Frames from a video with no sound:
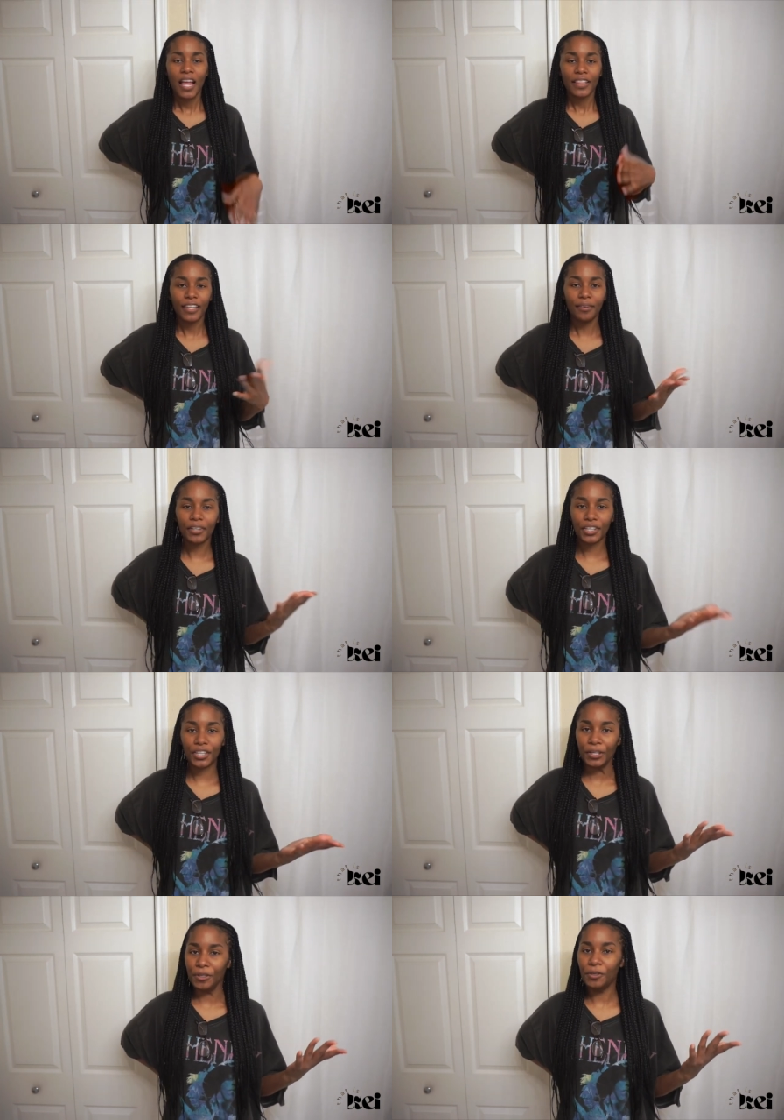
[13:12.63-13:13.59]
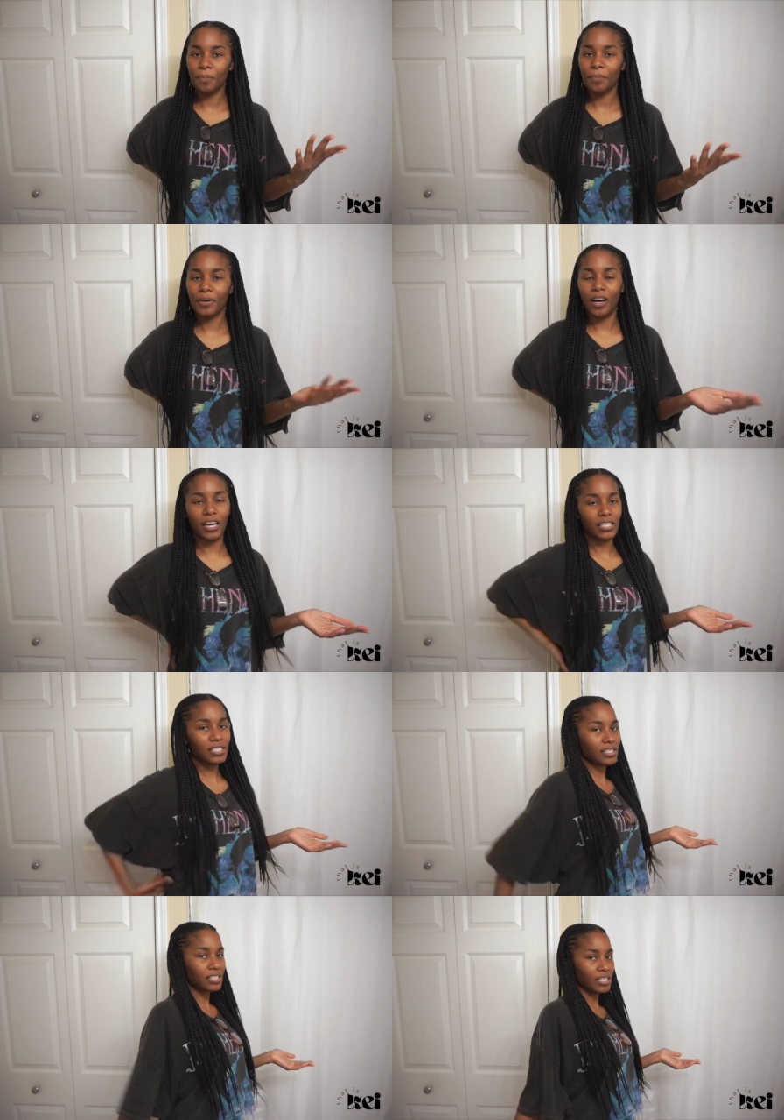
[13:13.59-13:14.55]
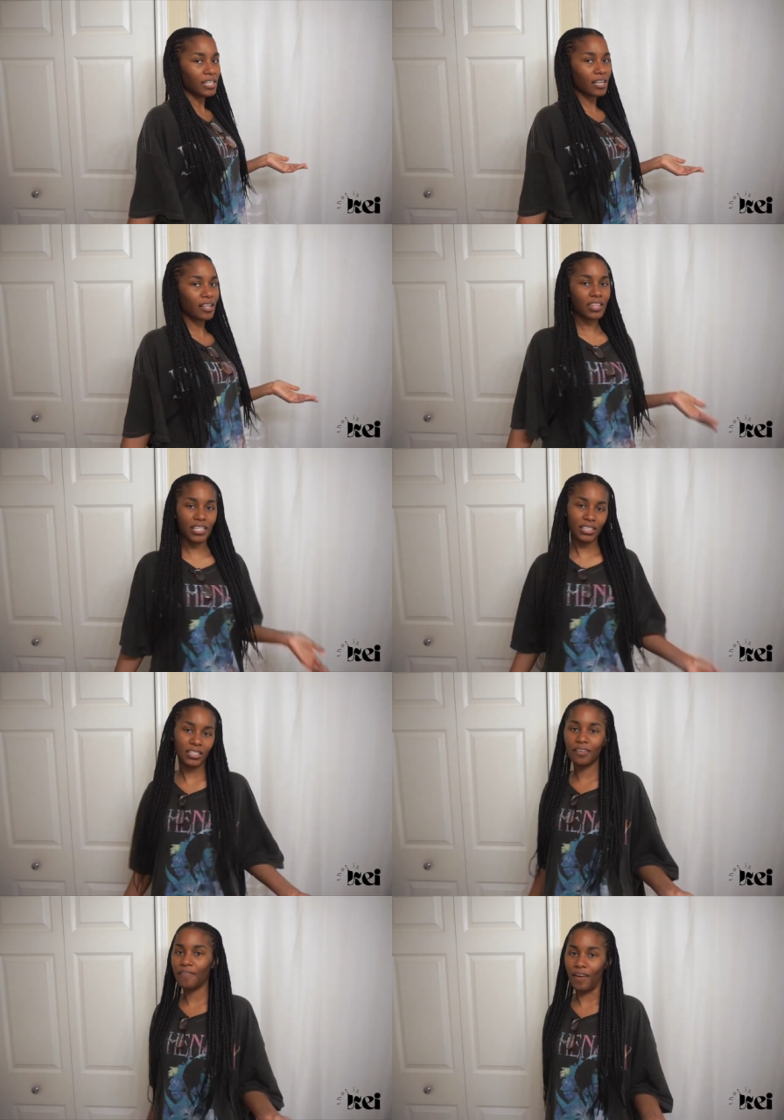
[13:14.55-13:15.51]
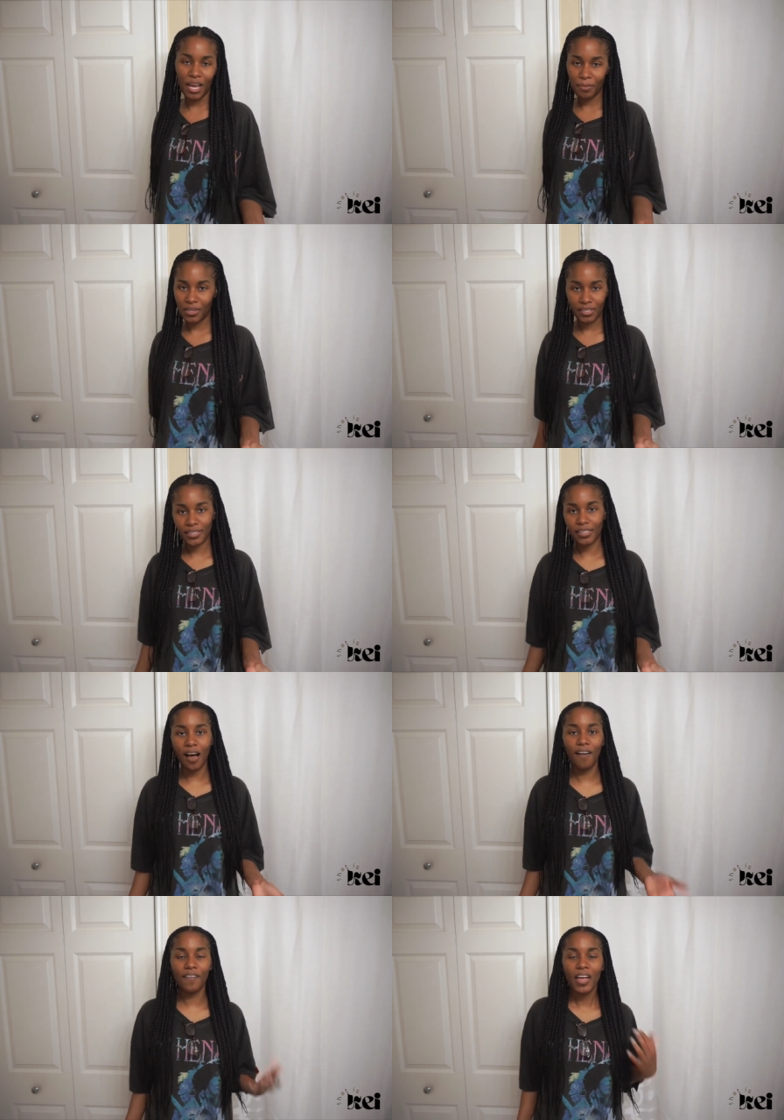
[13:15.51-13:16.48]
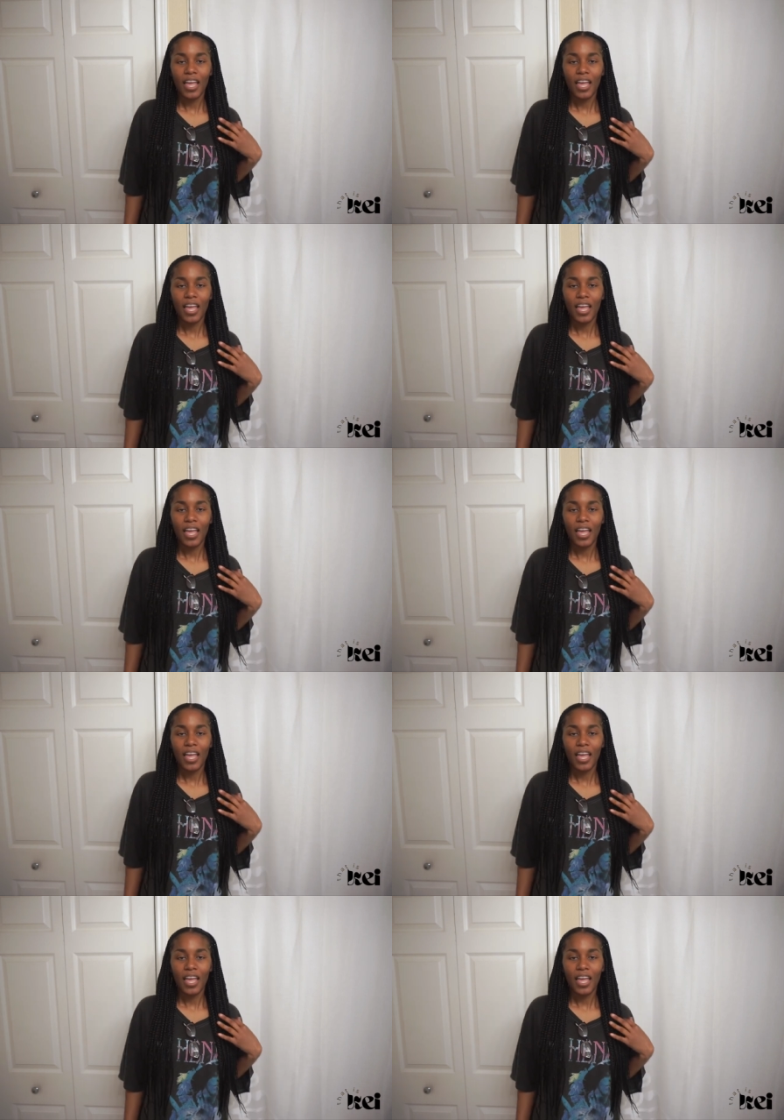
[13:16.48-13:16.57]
They were cute, but honestly, this is a vibe in itself.